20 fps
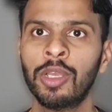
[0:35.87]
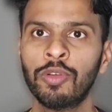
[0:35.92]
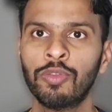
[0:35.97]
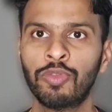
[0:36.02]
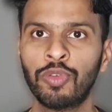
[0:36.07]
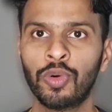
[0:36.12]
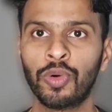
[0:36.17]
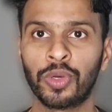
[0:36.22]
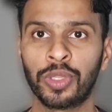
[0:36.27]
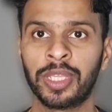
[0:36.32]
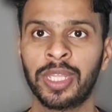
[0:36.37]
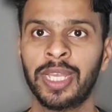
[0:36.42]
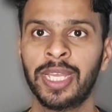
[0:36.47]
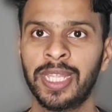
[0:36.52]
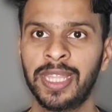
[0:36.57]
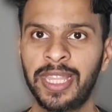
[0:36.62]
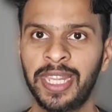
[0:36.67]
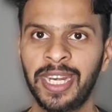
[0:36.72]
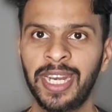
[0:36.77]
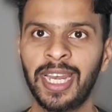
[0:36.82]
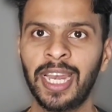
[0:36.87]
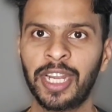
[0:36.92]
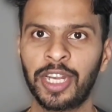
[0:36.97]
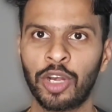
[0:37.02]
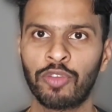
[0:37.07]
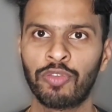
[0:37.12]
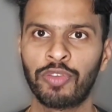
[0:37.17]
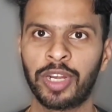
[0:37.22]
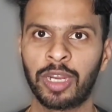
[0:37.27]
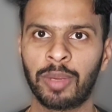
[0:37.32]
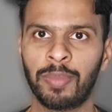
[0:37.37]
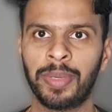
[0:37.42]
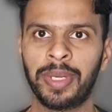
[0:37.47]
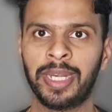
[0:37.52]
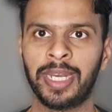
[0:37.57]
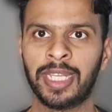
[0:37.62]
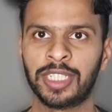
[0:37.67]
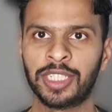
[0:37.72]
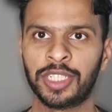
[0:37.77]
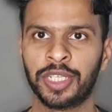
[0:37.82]
Fourth, 3 letter of
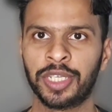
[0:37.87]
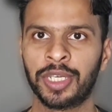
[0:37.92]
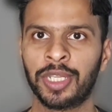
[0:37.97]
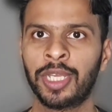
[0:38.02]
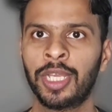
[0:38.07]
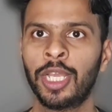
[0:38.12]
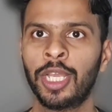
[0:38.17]
recommendation.